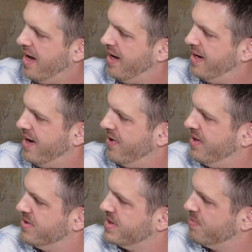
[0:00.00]
And now
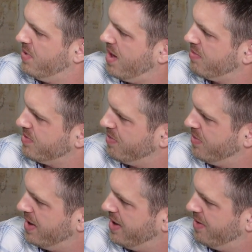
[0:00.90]
here's the problem.
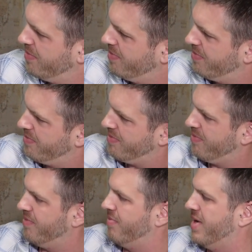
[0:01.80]

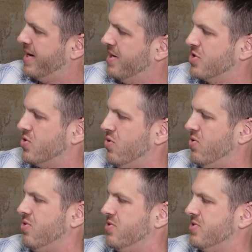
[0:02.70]
My
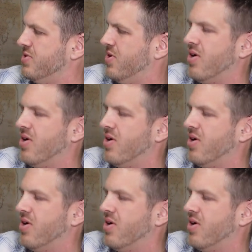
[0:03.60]
controls